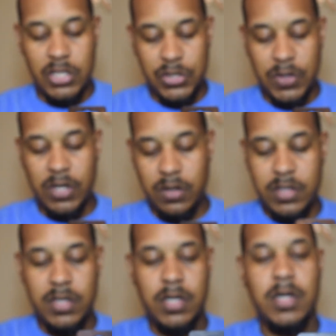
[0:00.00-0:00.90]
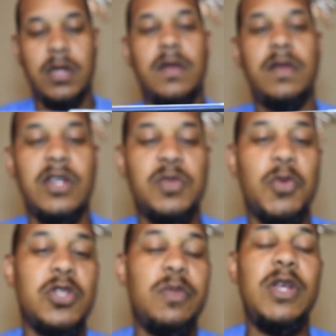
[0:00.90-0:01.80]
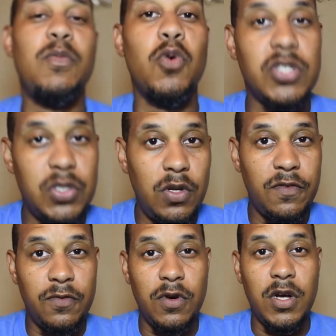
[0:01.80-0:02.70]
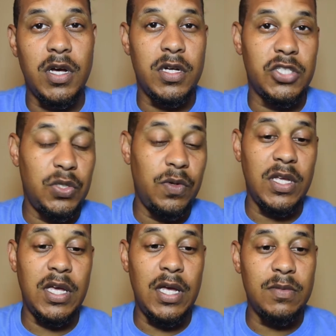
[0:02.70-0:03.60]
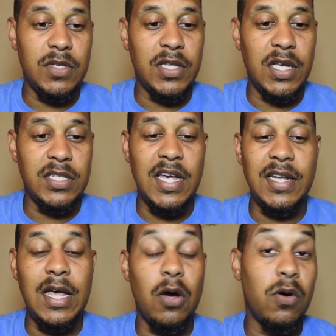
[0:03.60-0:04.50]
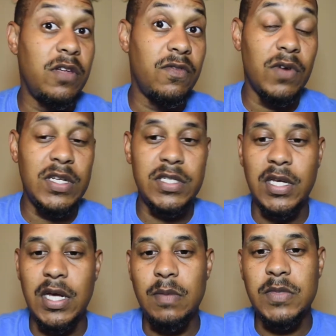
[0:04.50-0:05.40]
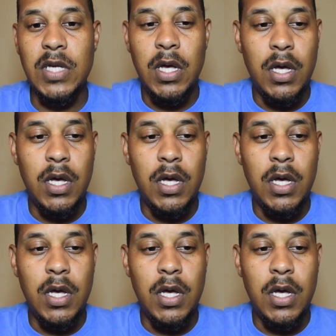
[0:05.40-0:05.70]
triggers. They're supposed to be more suited for shooting games and things like that, or even racing games.